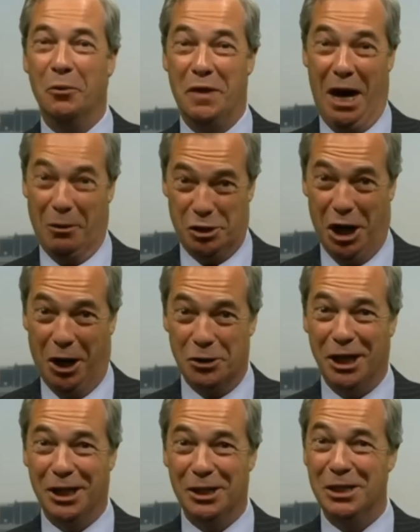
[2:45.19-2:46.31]
without
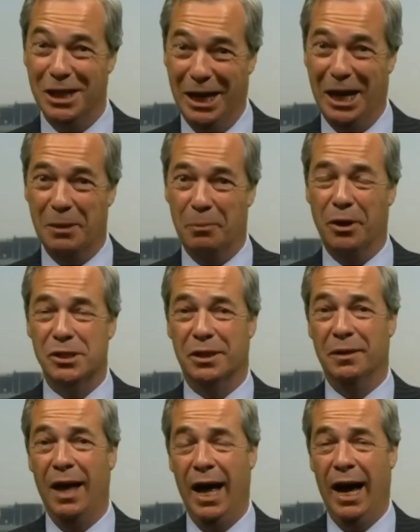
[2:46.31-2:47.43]
charging us in a prison.